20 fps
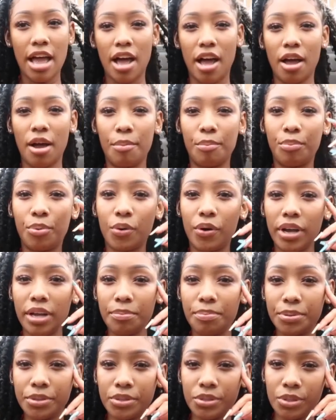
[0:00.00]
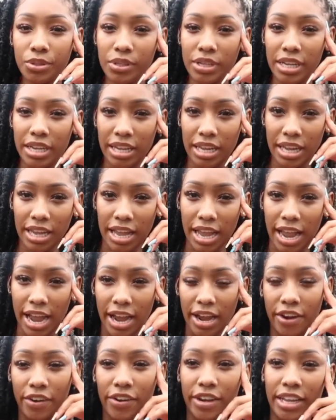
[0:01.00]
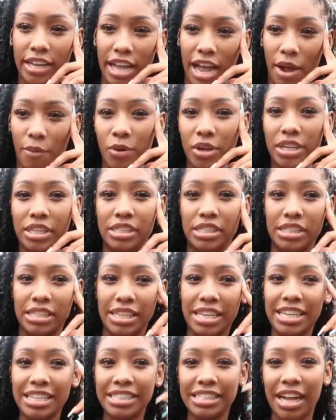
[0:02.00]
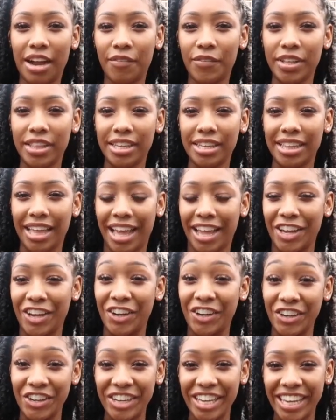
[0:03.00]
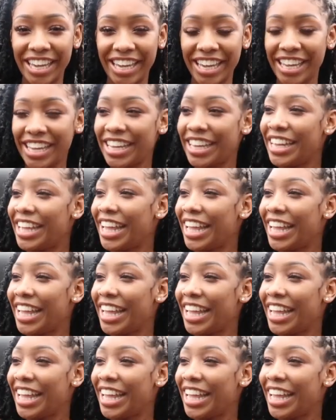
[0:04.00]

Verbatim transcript: Poipu area, I wanted to, he's not really like good